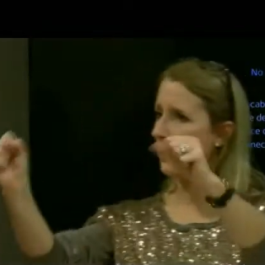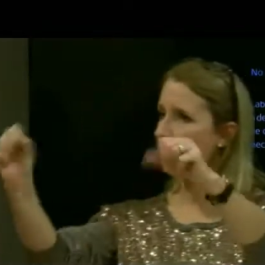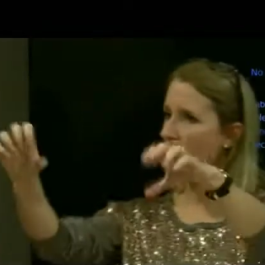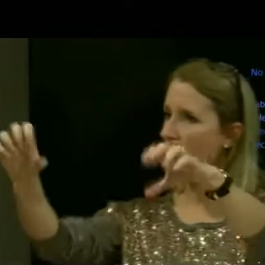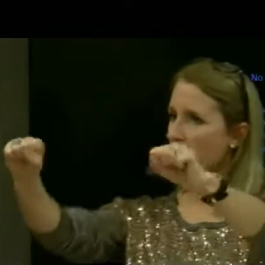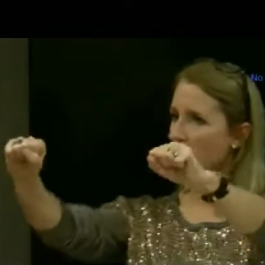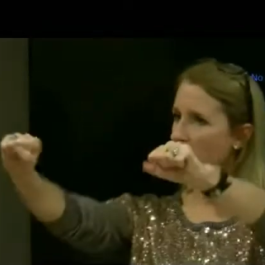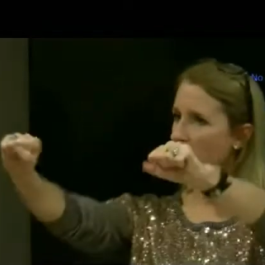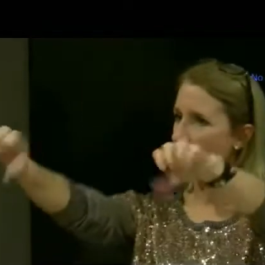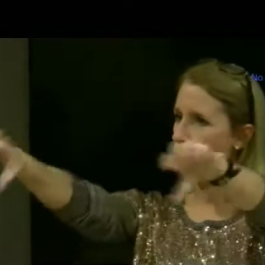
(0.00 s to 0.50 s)
Oh,
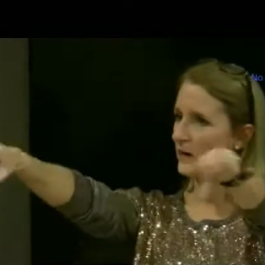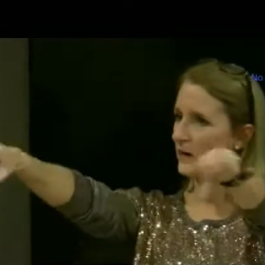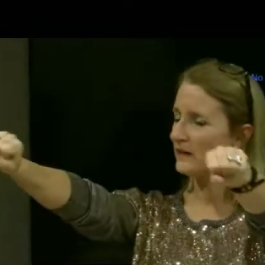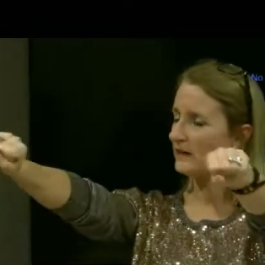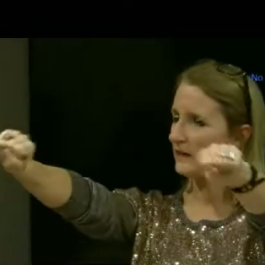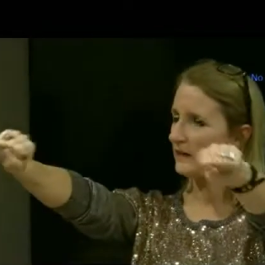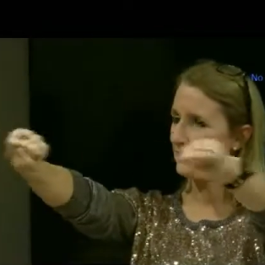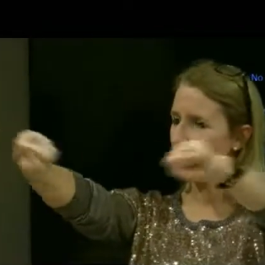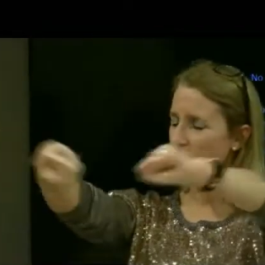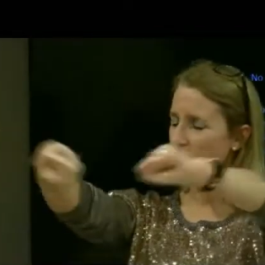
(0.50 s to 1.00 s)
I know. I
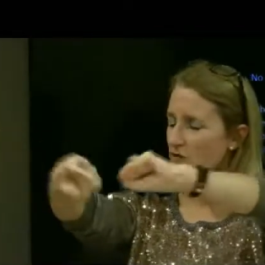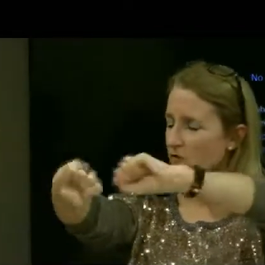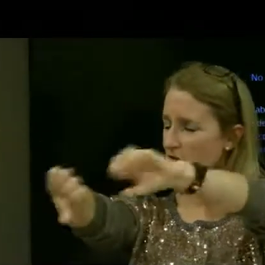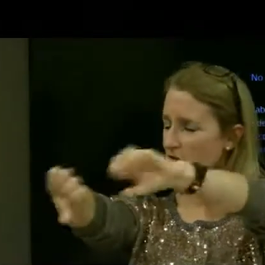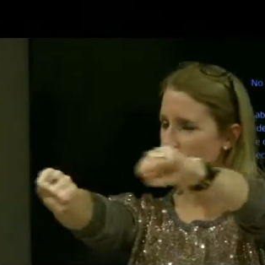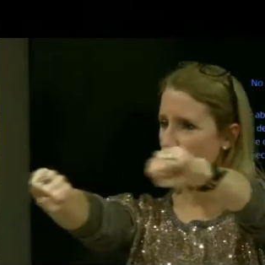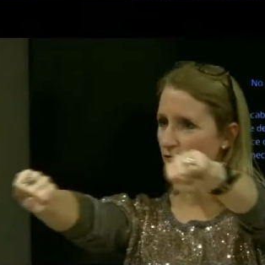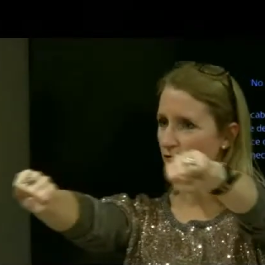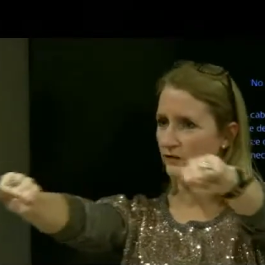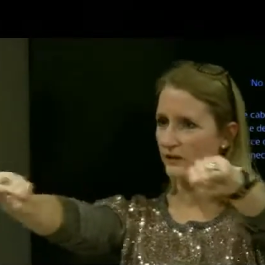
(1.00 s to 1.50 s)
loved your
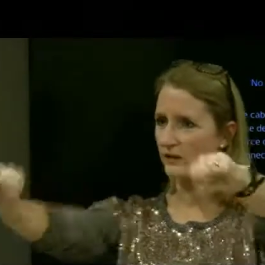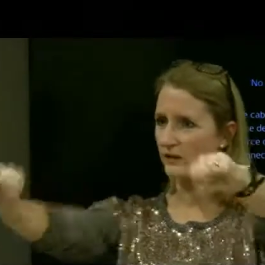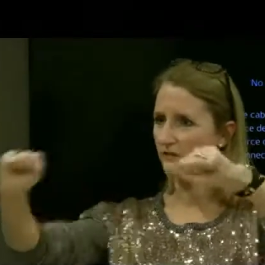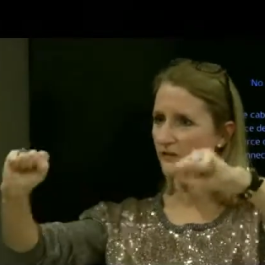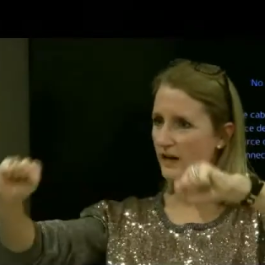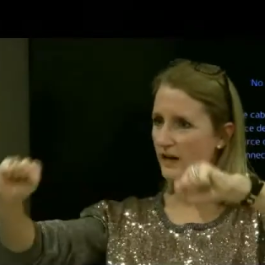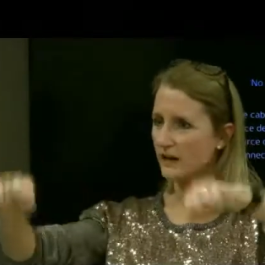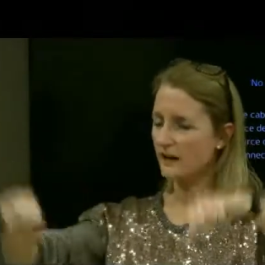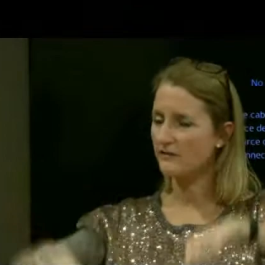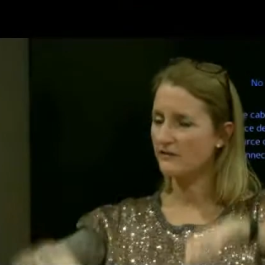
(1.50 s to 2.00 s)
story on
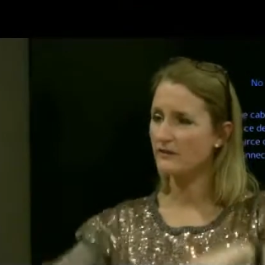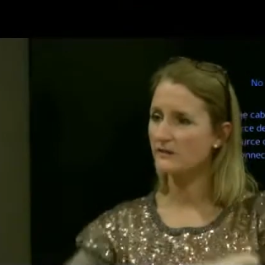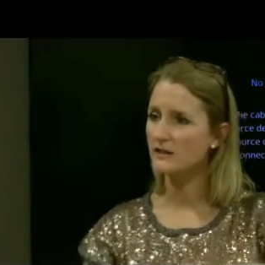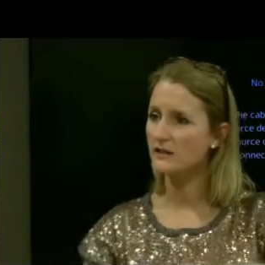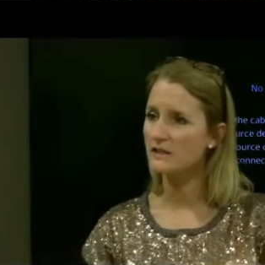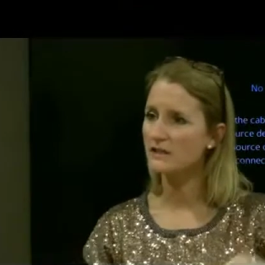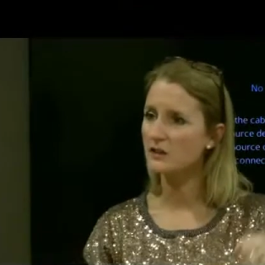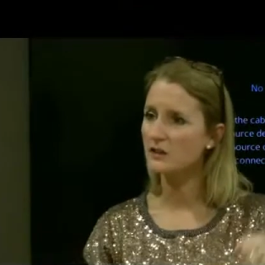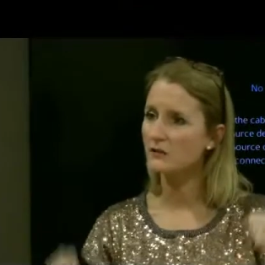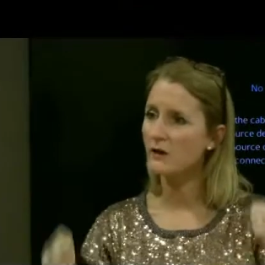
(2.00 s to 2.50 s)
that. I think
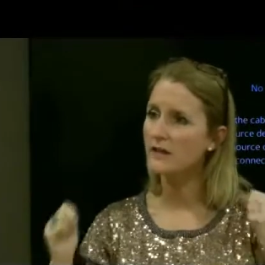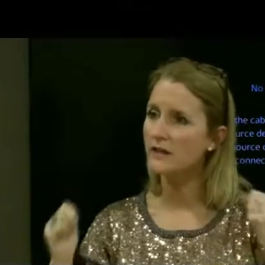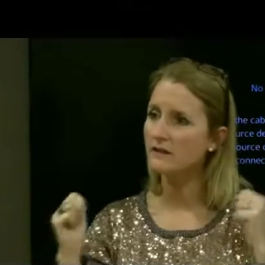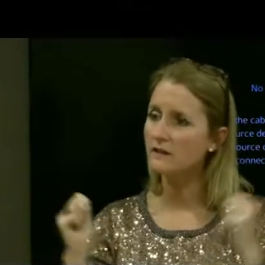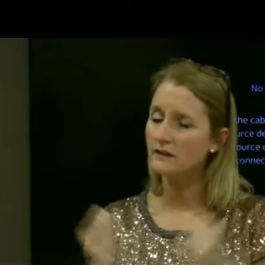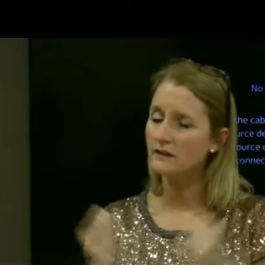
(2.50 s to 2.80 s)
that's great.